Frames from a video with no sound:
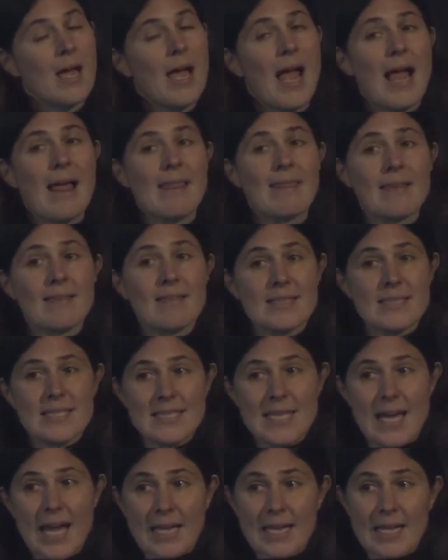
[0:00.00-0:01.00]
And then the
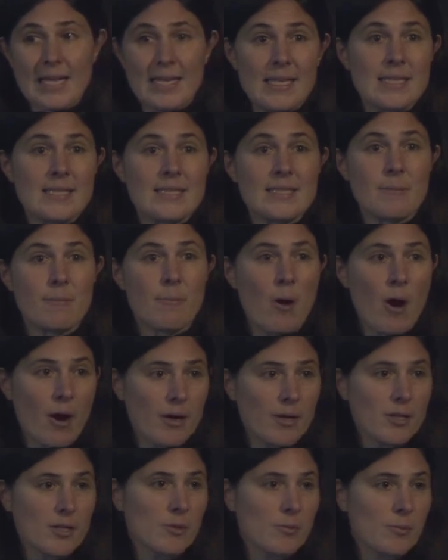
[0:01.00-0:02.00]
second is to
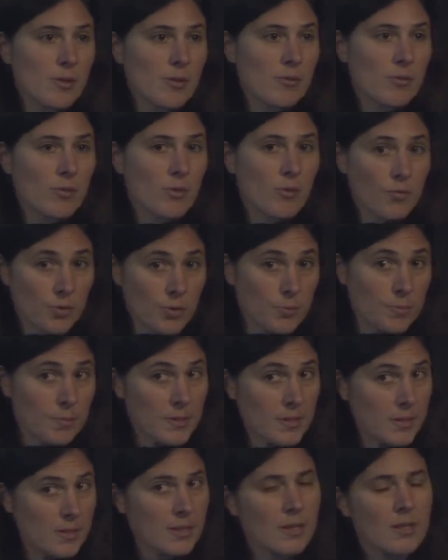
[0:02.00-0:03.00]
partner with
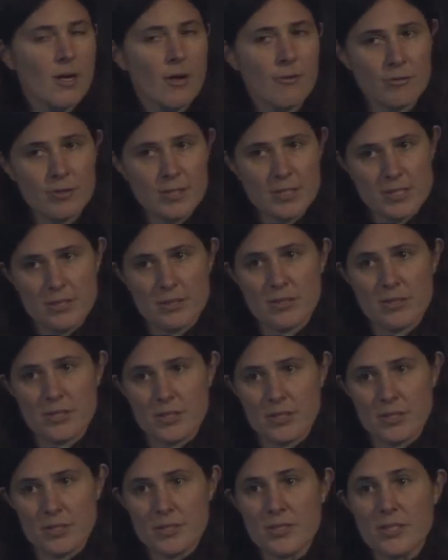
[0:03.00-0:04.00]
groups of
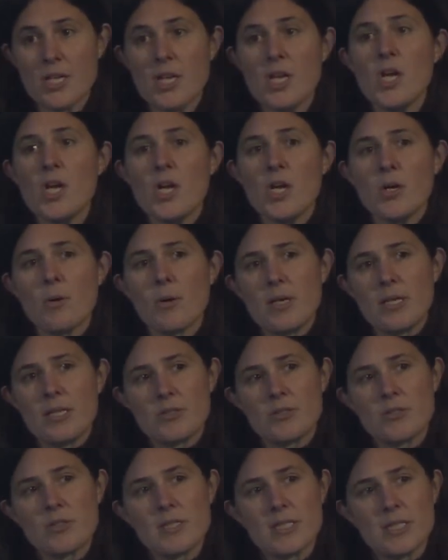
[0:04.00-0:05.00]
researchers who are
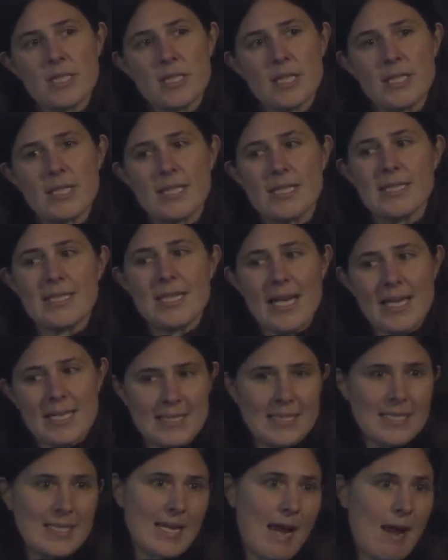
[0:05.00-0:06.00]
interested in
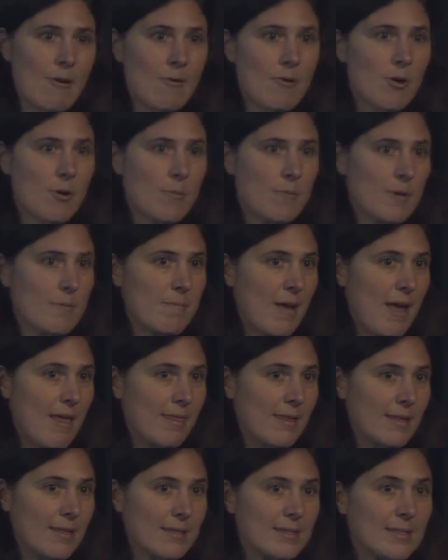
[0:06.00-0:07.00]
testing out open
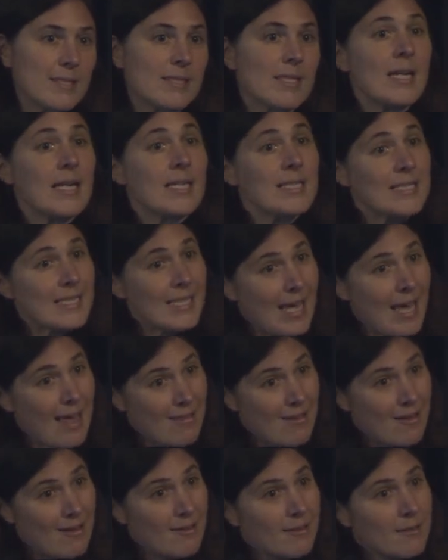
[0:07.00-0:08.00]
methods
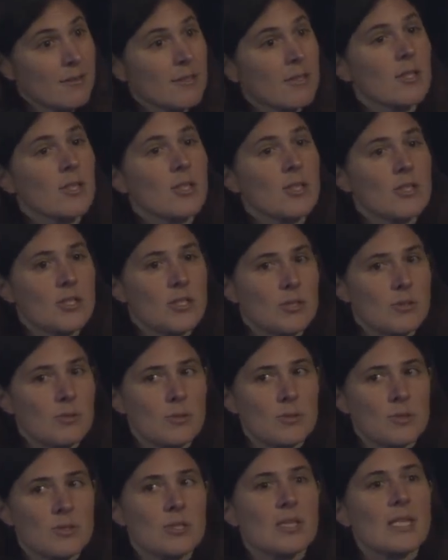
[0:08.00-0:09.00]
together to
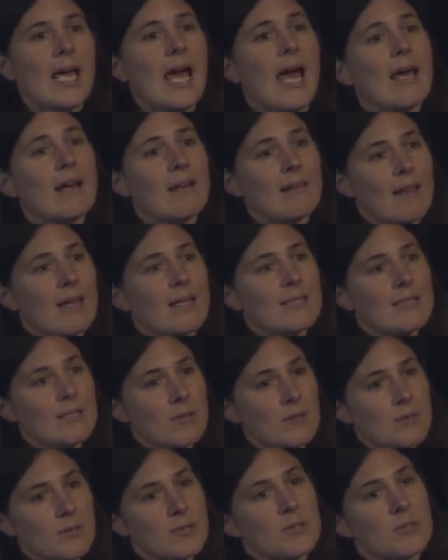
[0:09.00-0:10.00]
catalyze
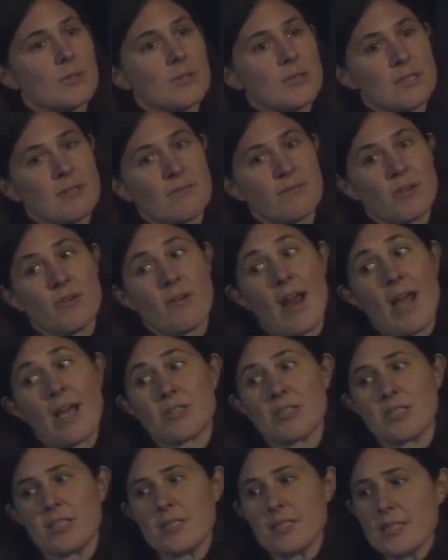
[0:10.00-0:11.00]
those sorts of
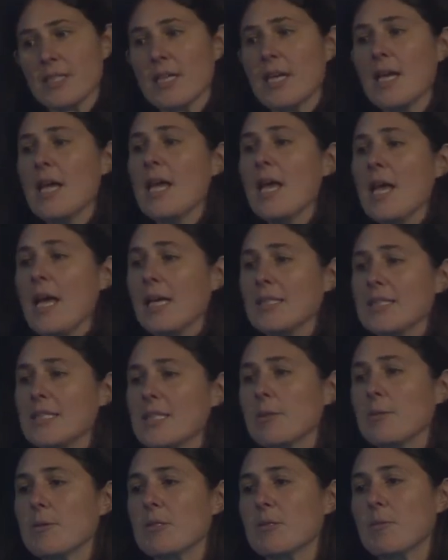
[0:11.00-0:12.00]
interactions. And
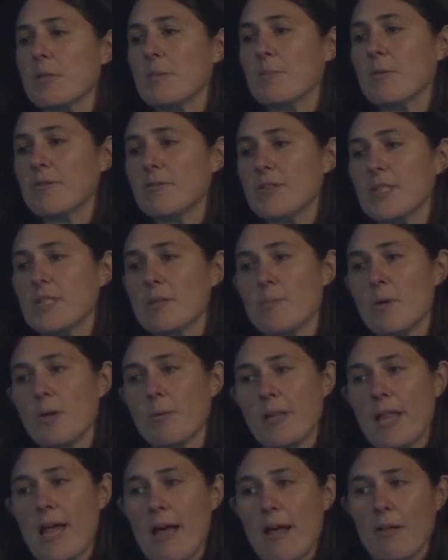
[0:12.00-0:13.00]
so as we moved into
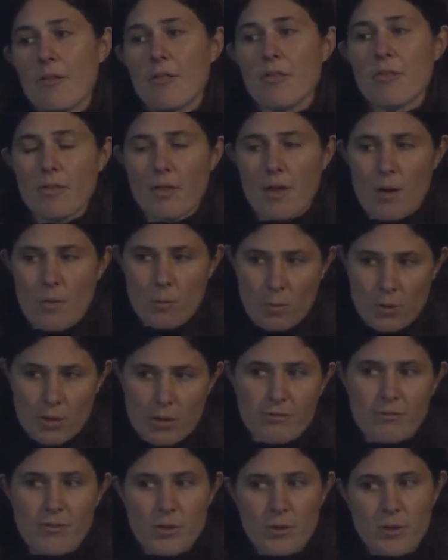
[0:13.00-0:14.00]
mobile health, we're
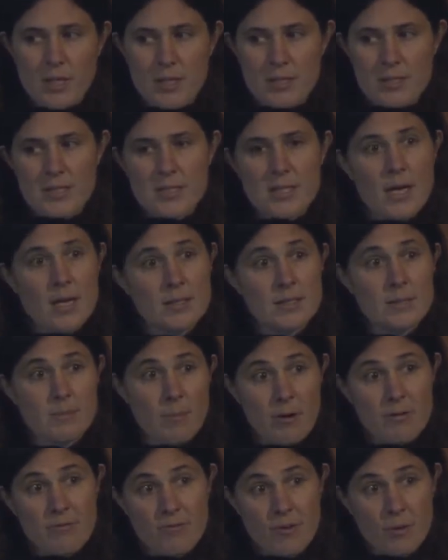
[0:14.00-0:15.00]
focused on
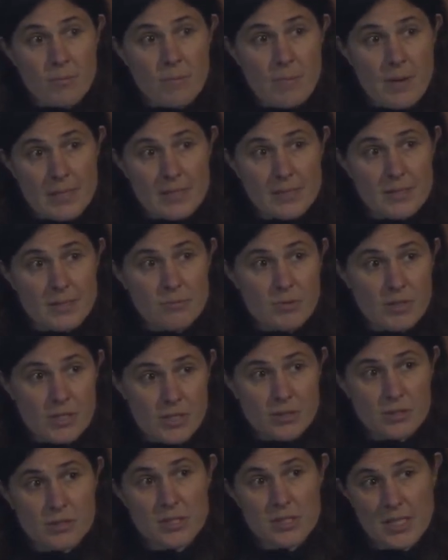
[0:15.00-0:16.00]
smartphone-based
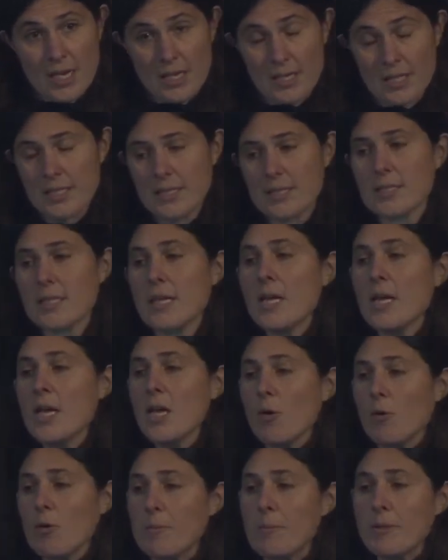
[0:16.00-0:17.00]
research studies.
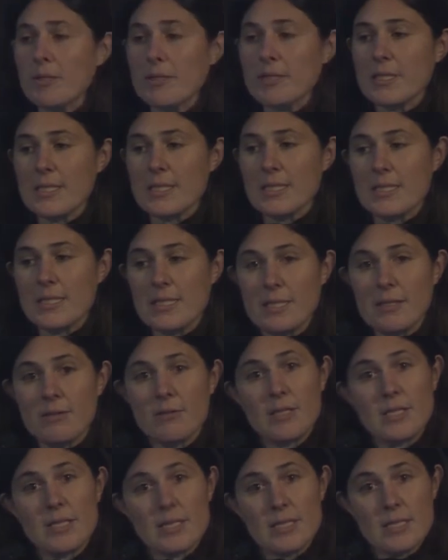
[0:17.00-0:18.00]
We build a
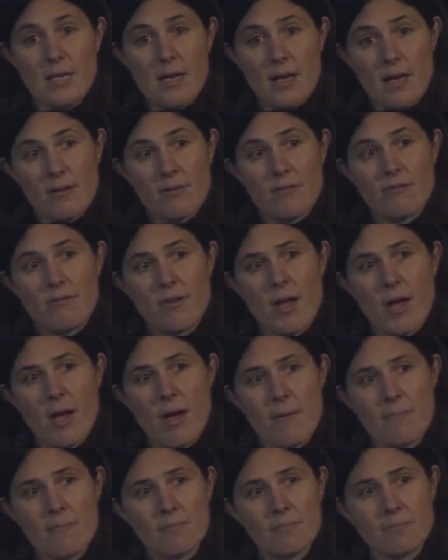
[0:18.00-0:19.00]
series of
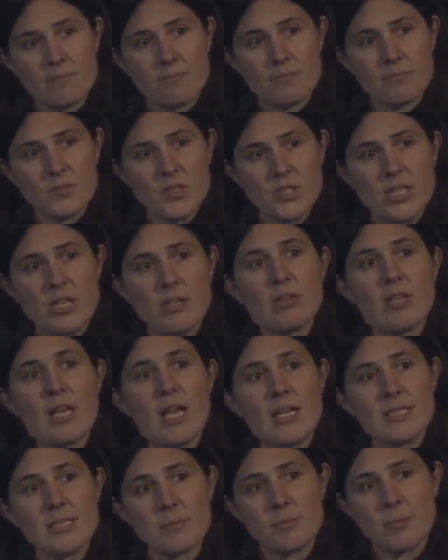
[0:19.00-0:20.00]

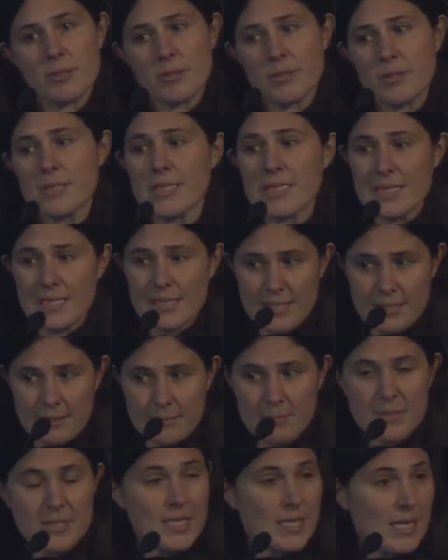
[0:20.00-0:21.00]
generalizable
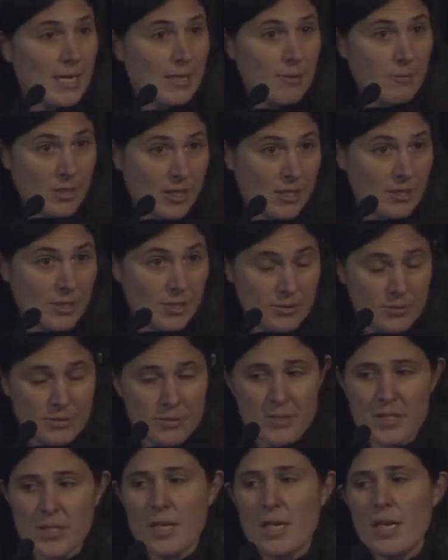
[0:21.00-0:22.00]
systems that anyone can use.